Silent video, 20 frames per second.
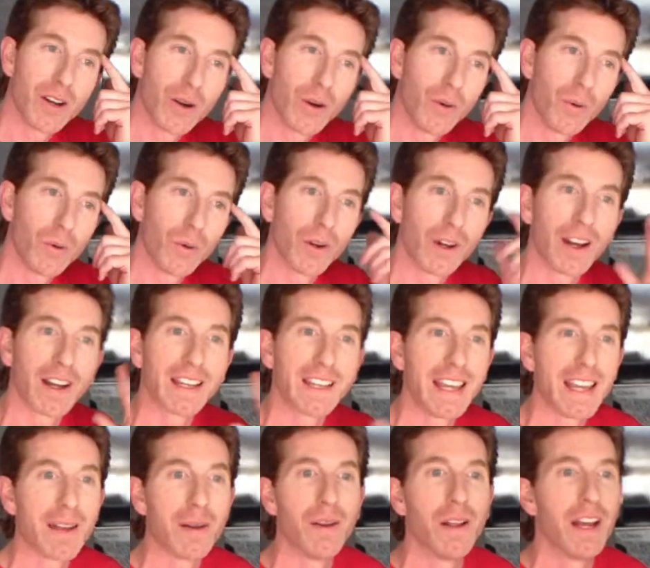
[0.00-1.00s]
Oh,
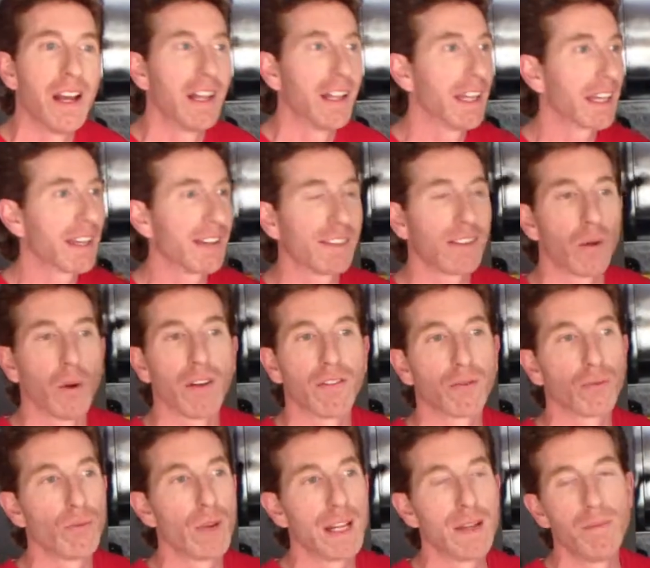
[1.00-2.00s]
again, like I said,
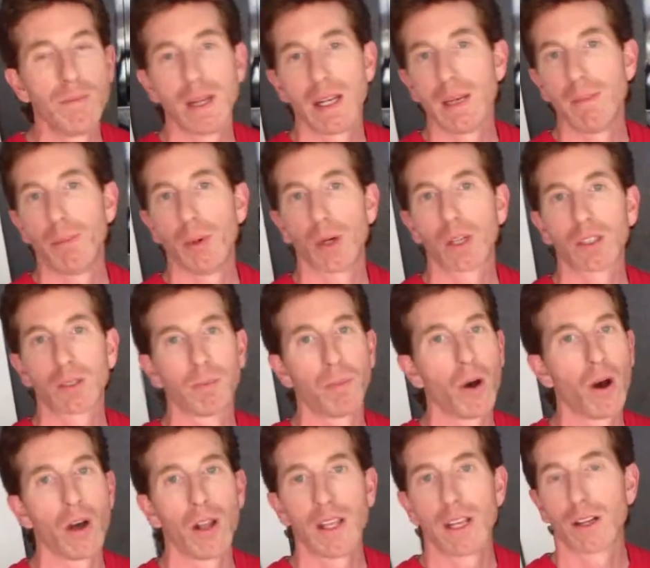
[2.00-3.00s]
I've read many books.
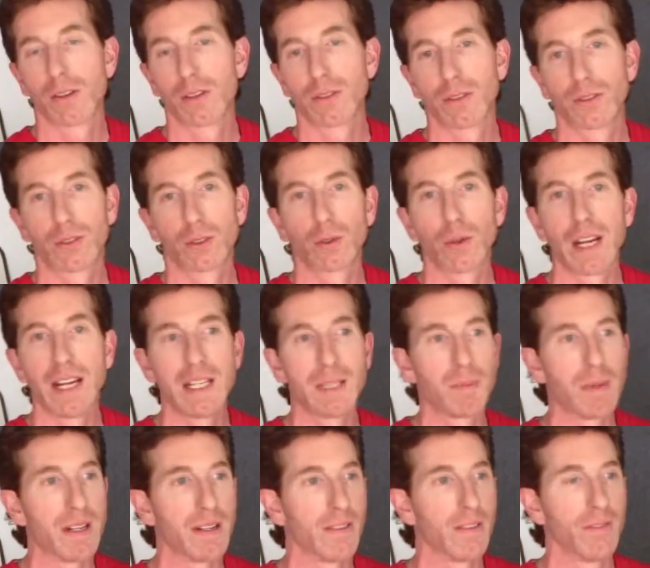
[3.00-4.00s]
Paul Akers is great. He's
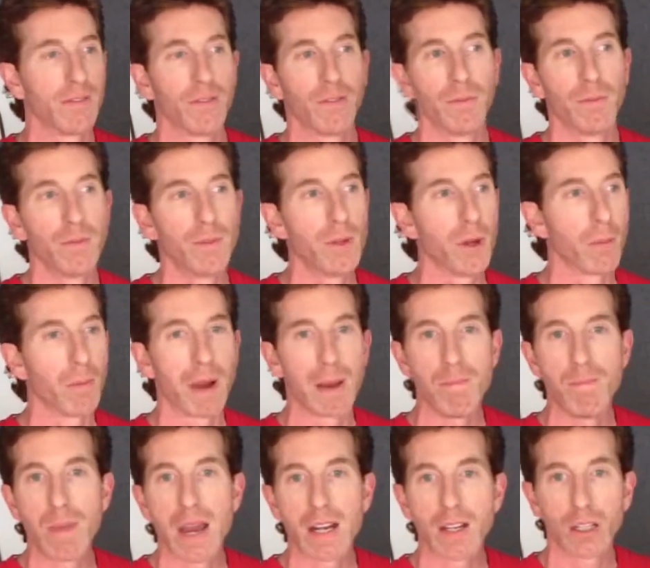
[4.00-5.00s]
been, my
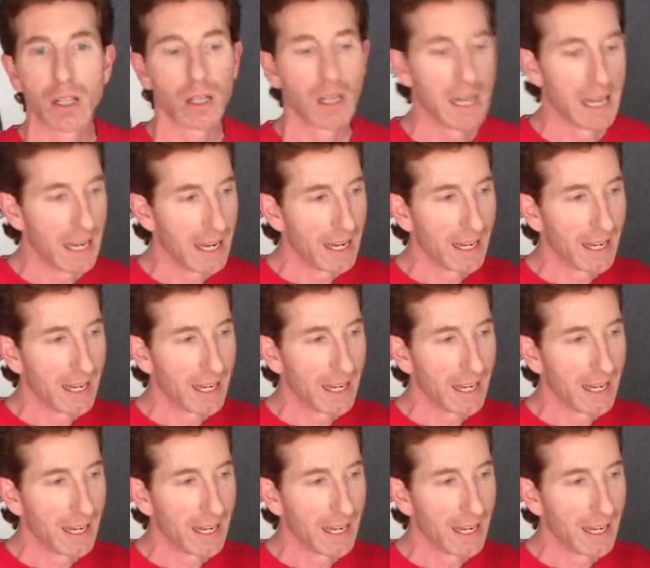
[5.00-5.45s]
mentor.